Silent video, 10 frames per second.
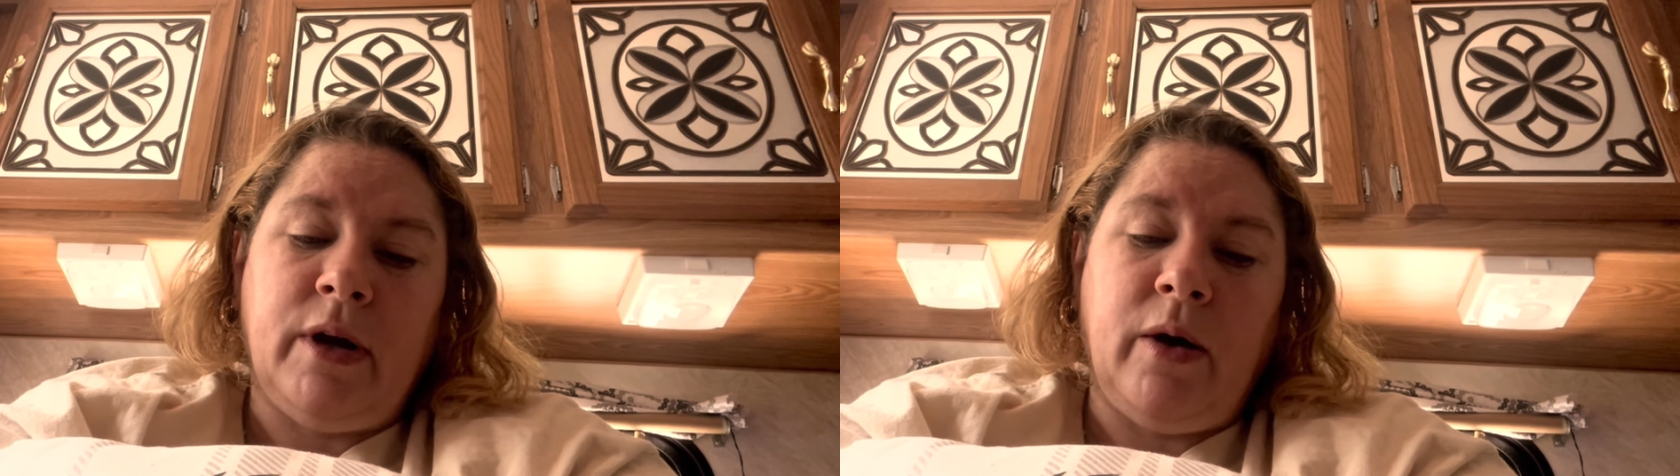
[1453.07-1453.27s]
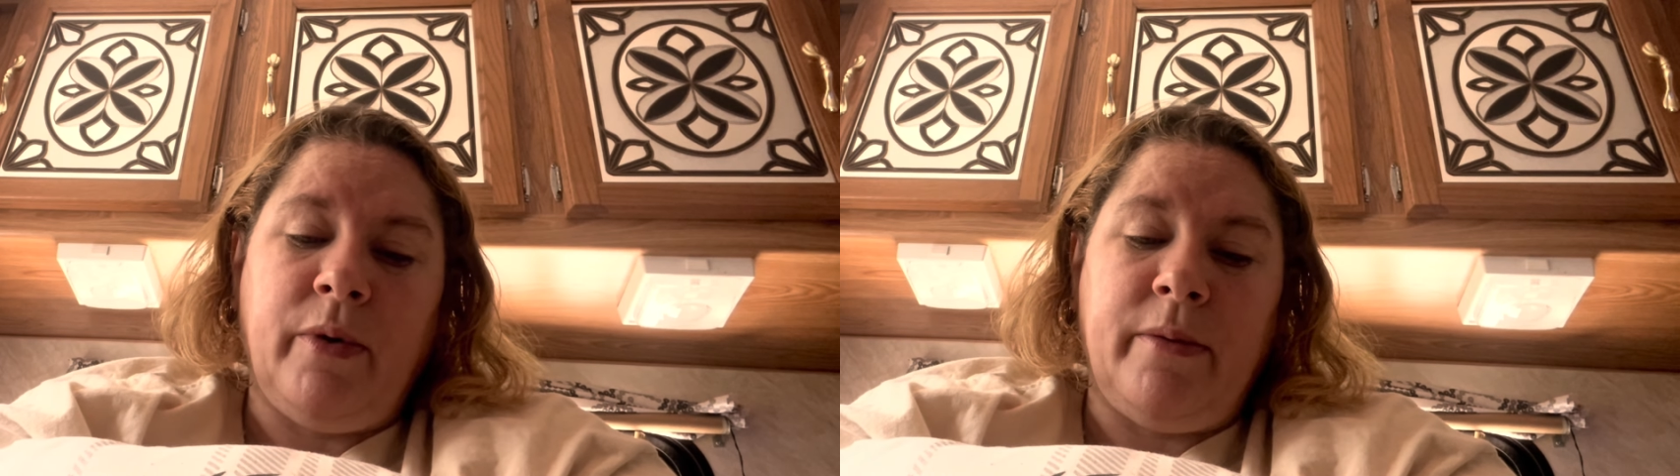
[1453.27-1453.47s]

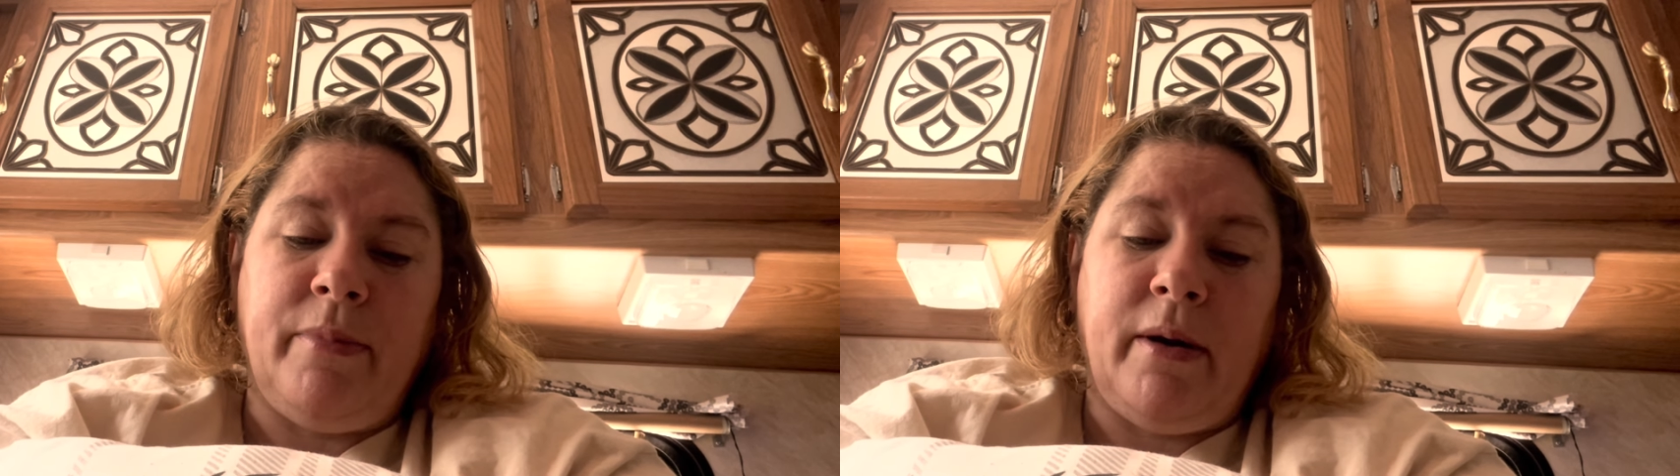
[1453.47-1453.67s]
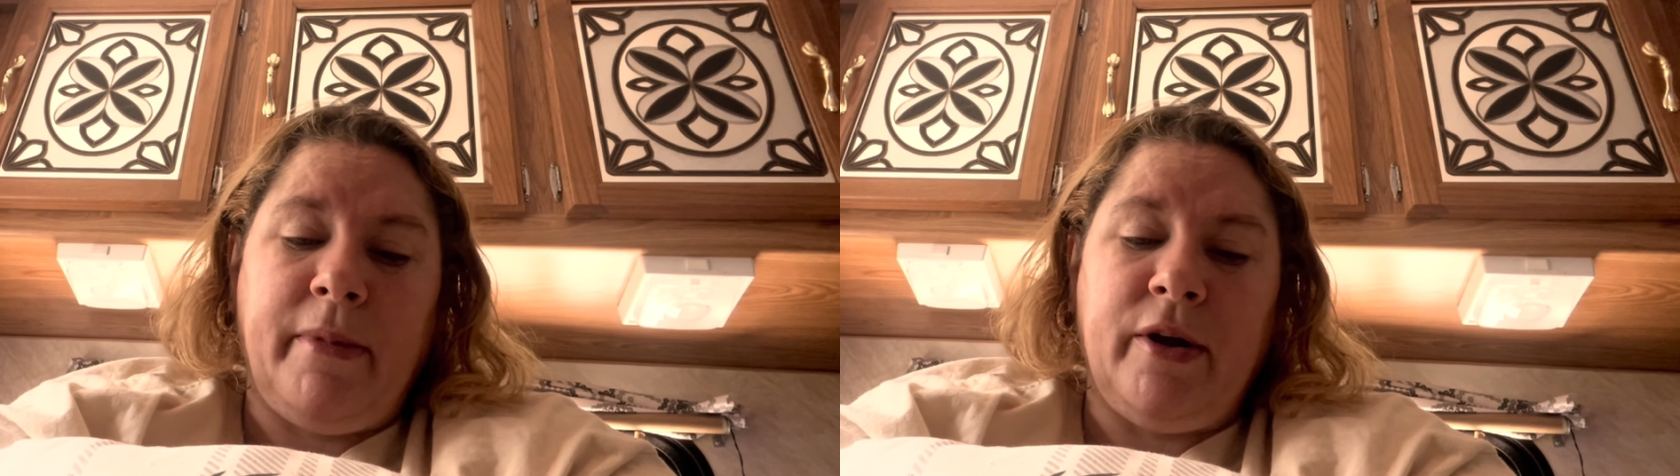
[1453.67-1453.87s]
I went and
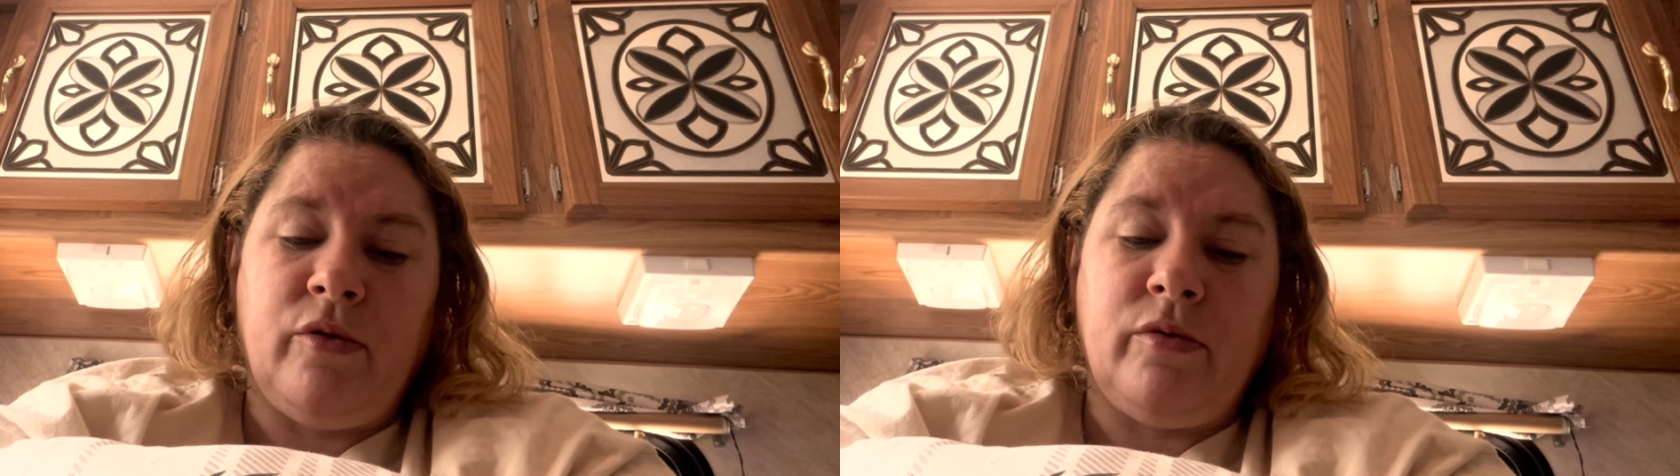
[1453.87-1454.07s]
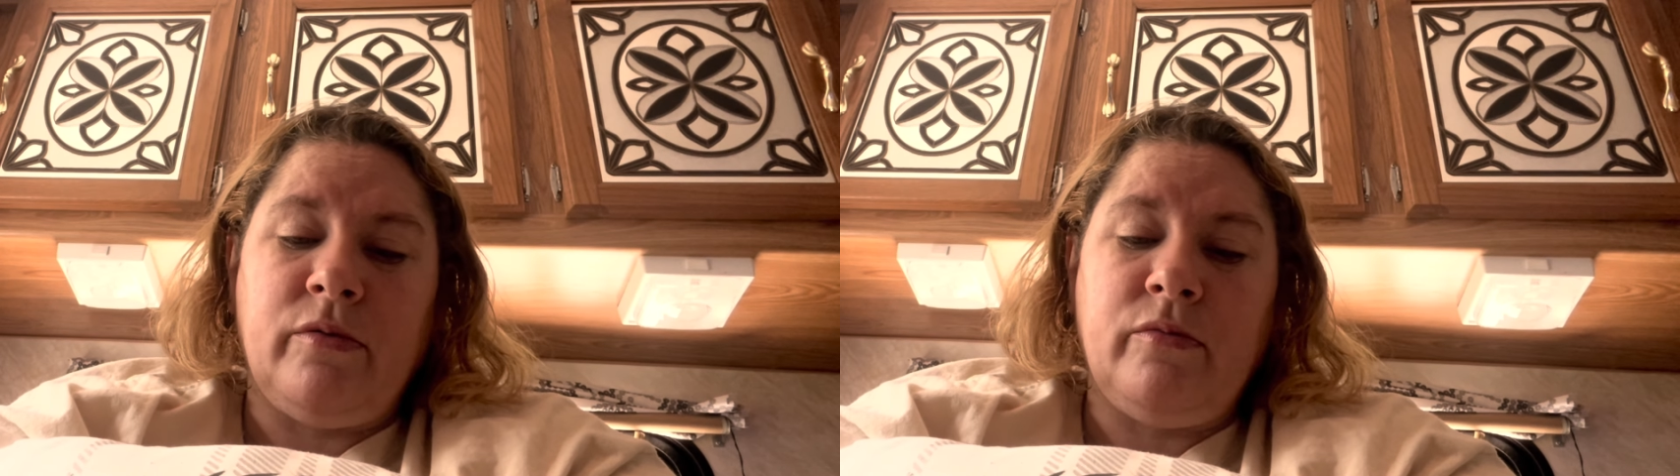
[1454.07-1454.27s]
bought my
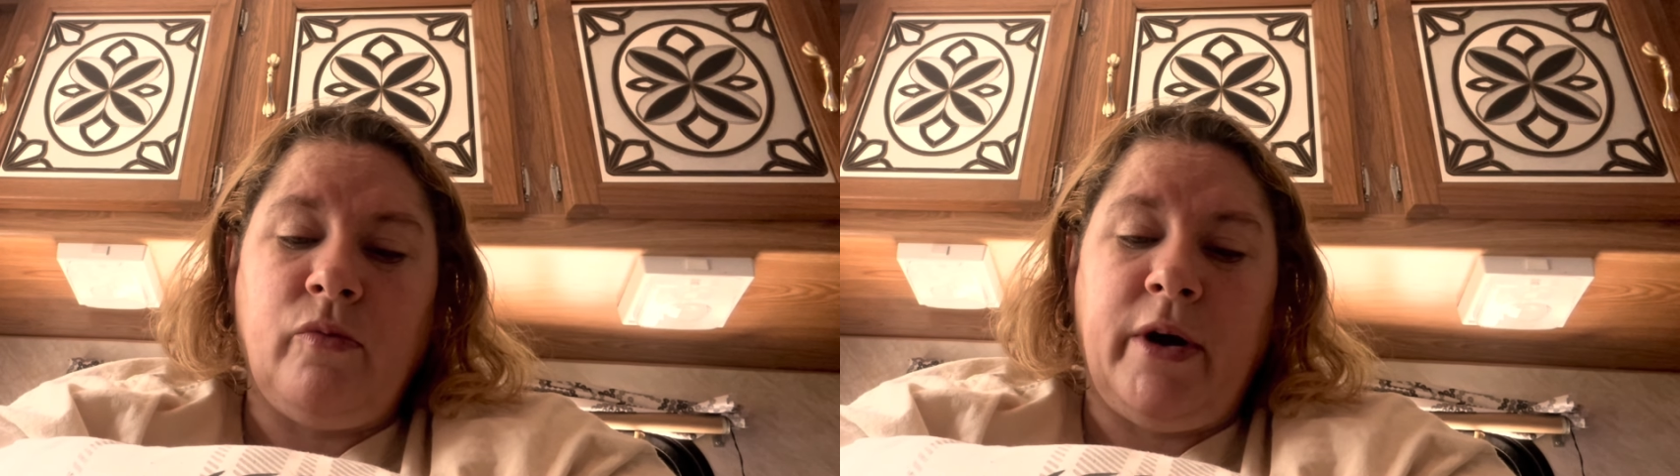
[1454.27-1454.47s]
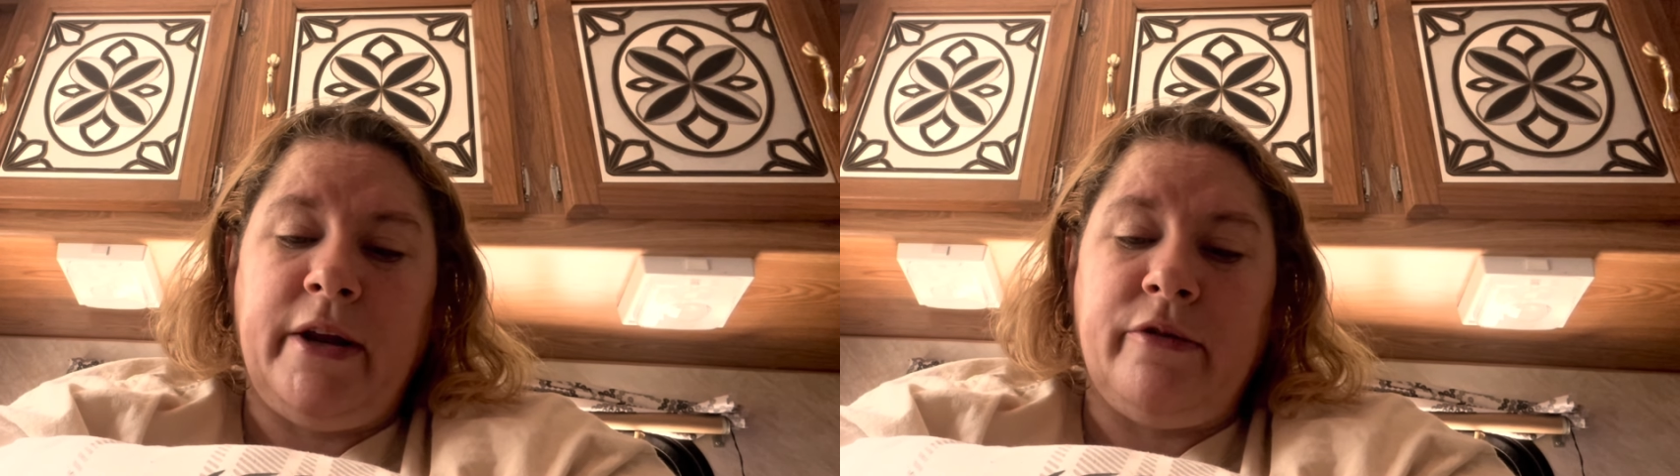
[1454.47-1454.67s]
own
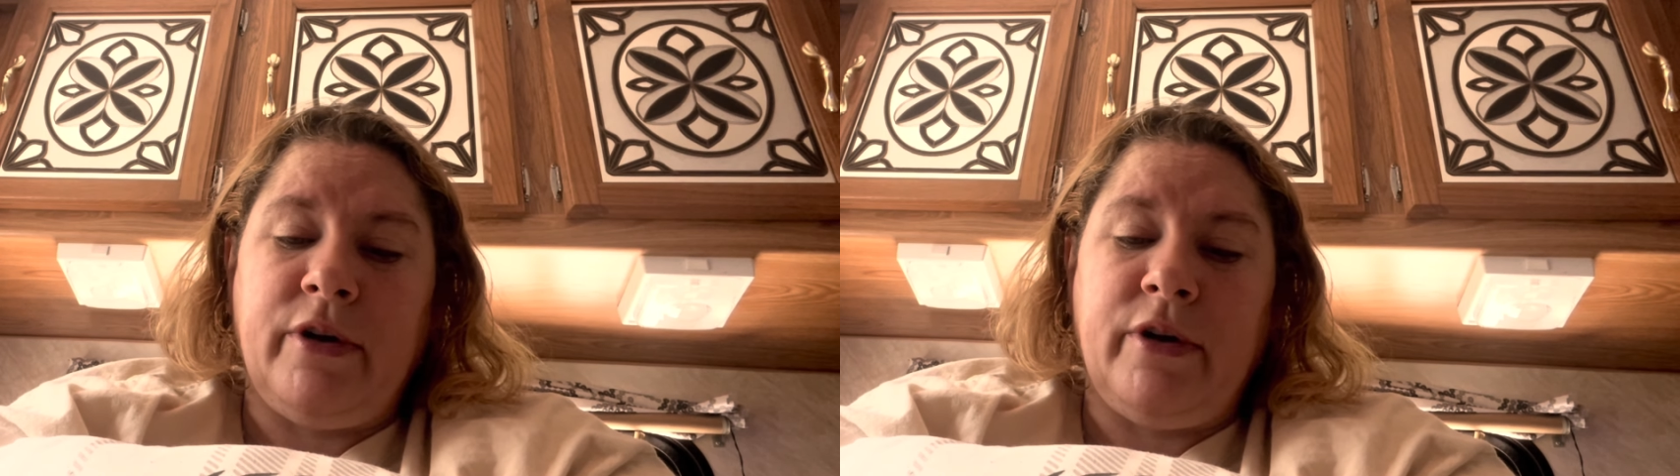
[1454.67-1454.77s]
wedding